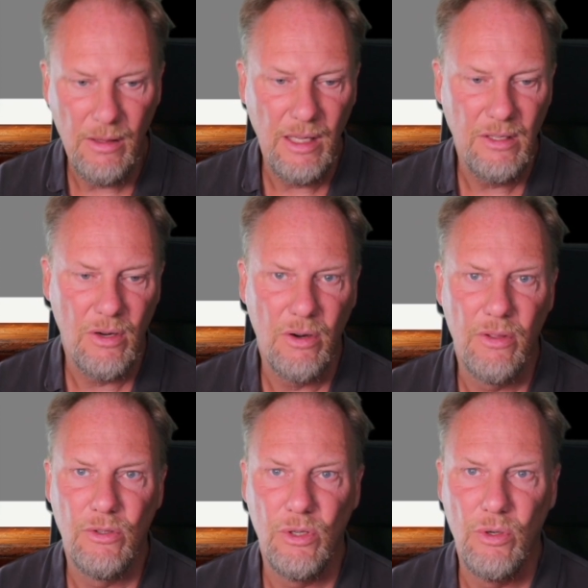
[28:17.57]
These are
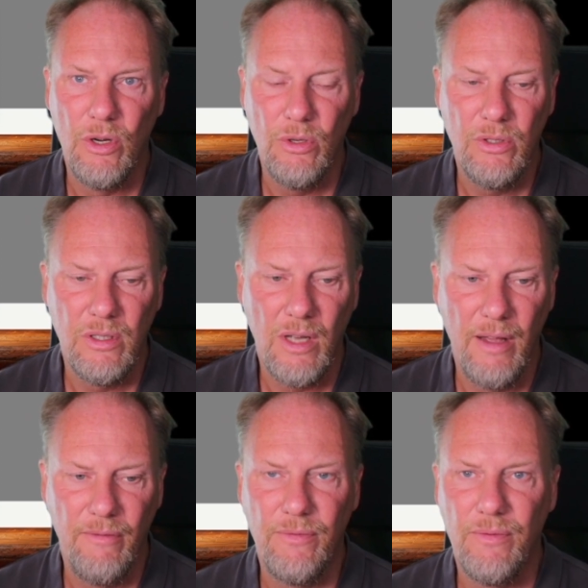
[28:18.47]
the 2 notes
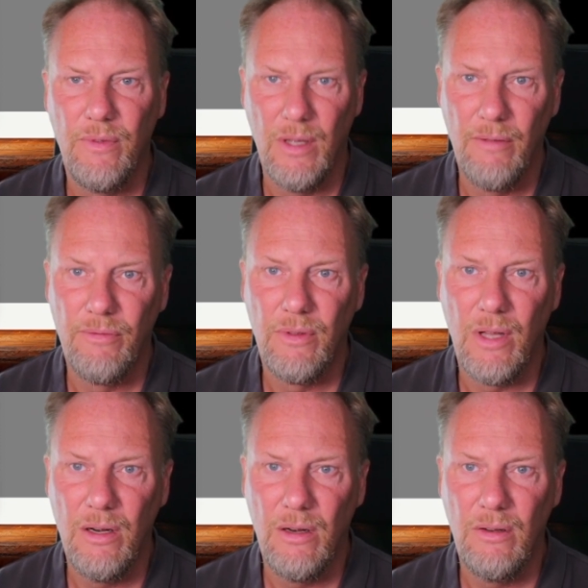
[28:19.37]
I've
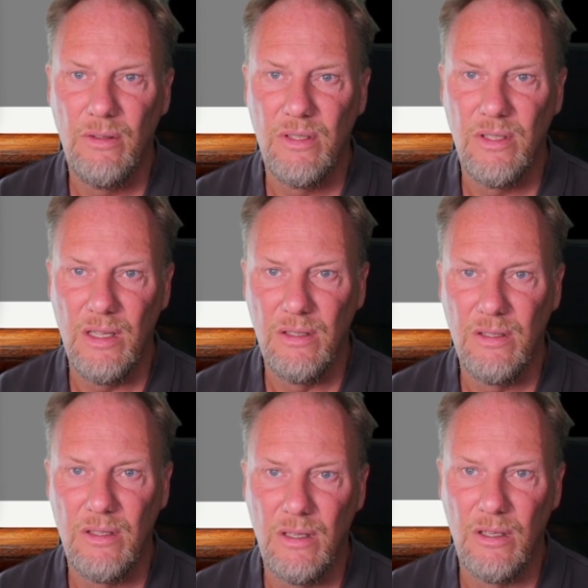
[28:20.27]
done
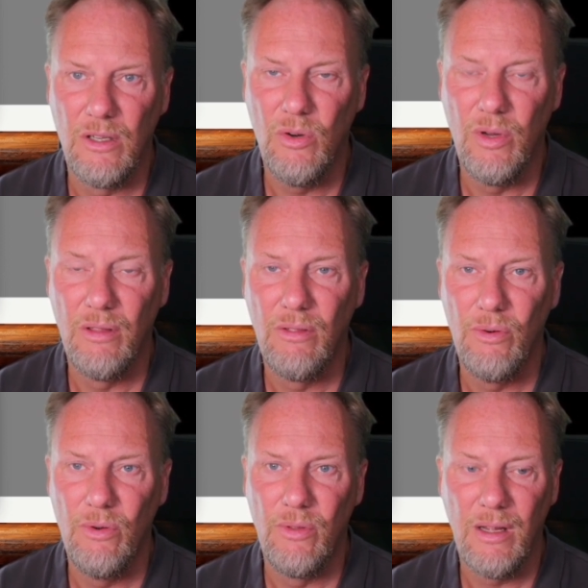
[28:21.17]
since going
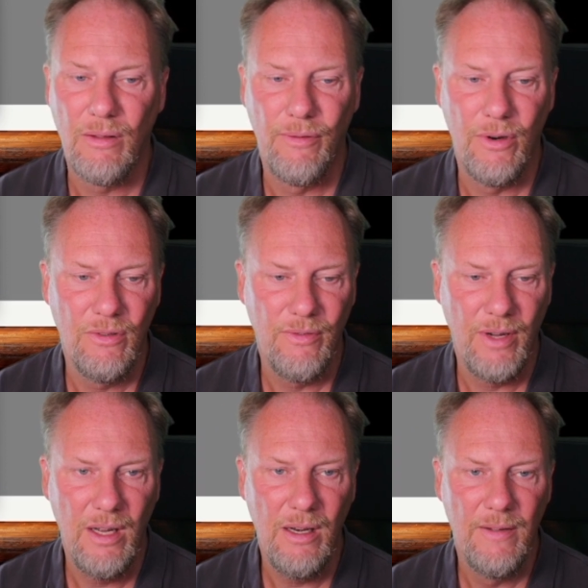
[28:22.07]
through that first
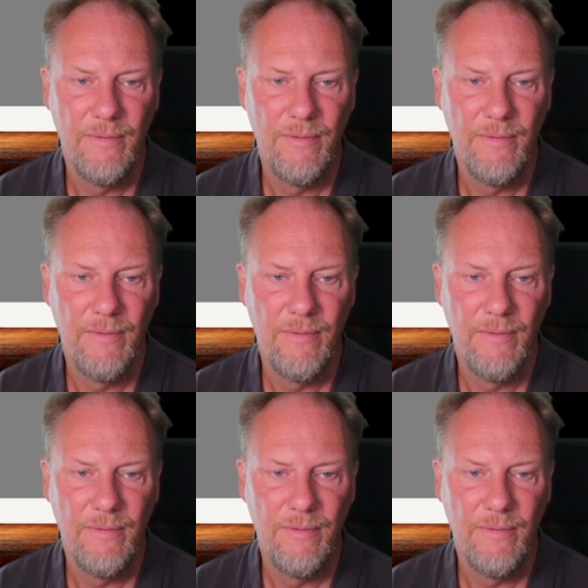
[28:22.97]
file.